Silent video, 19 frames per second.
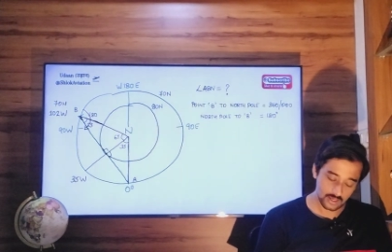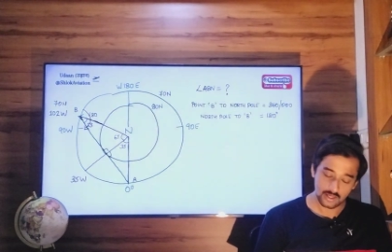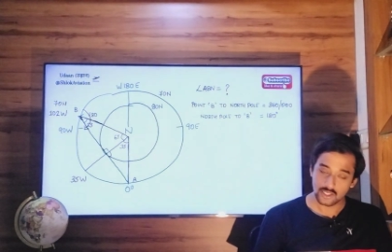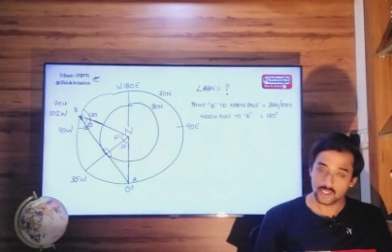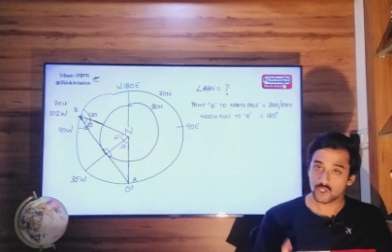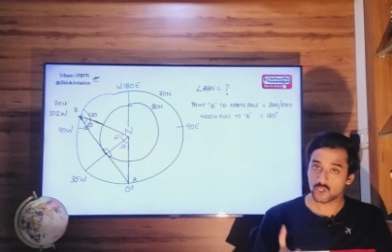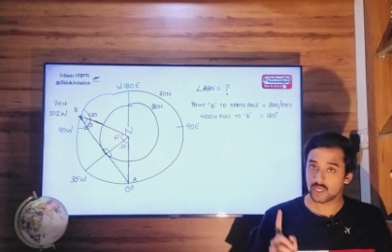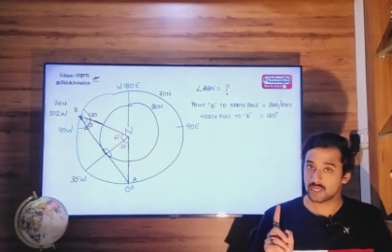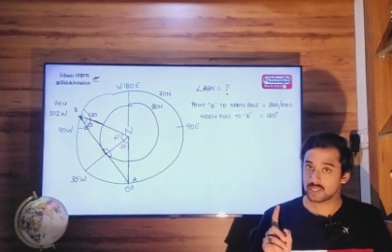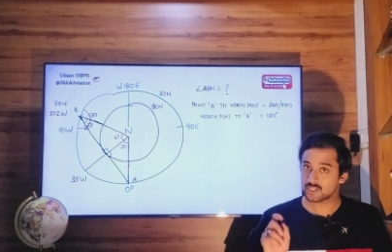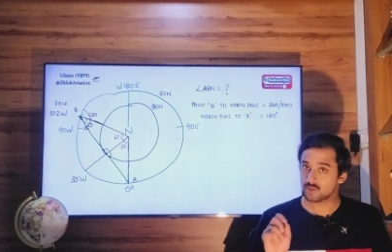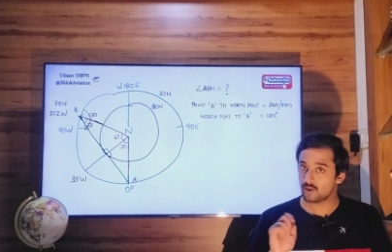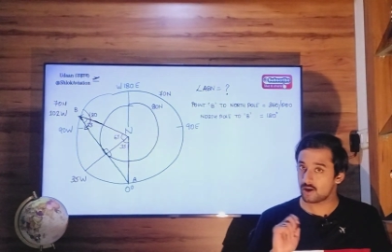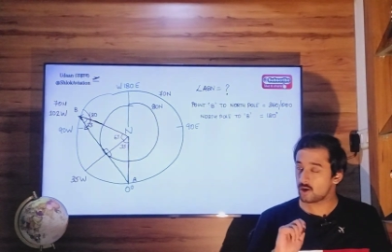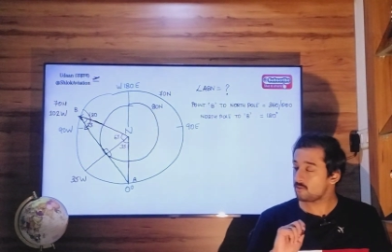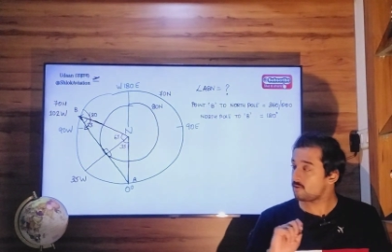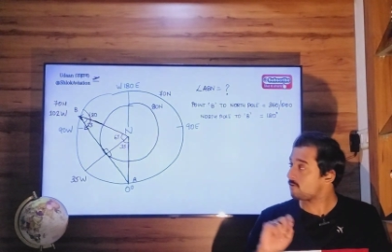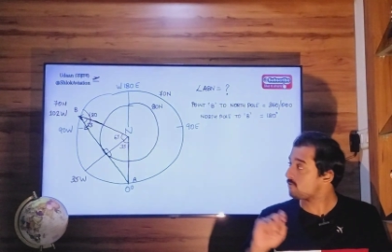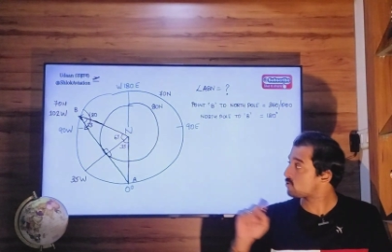So it is made
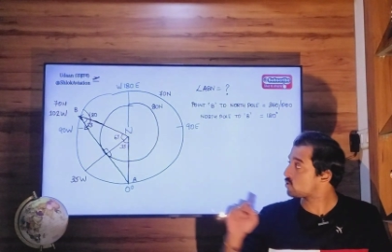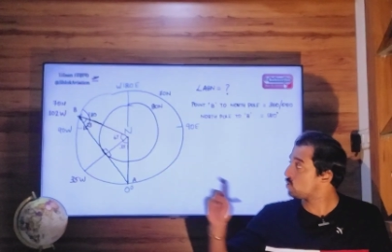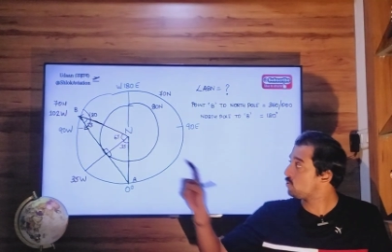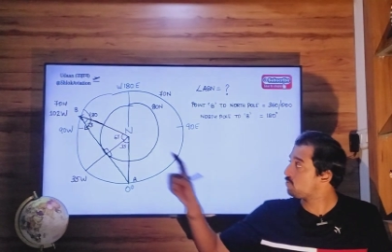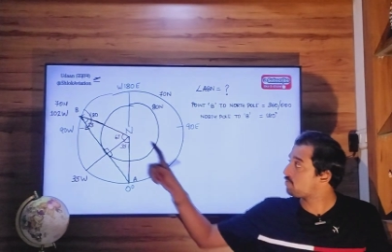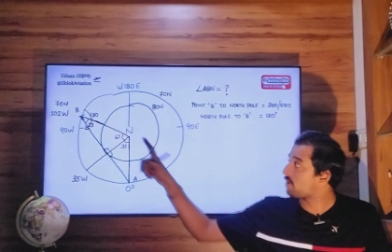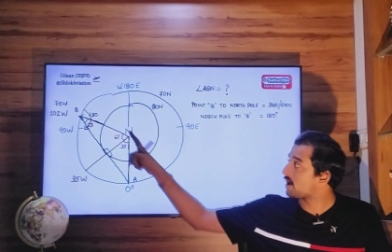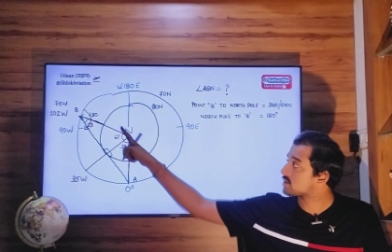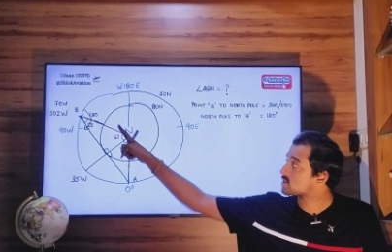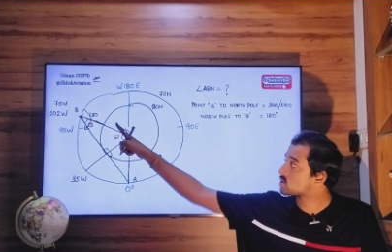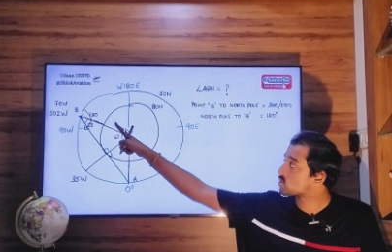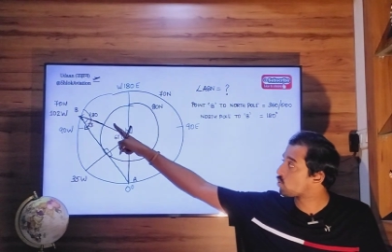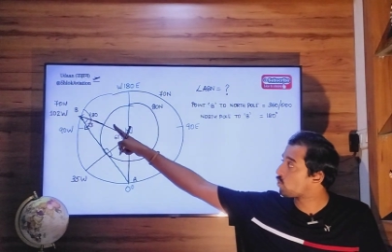up of two parts,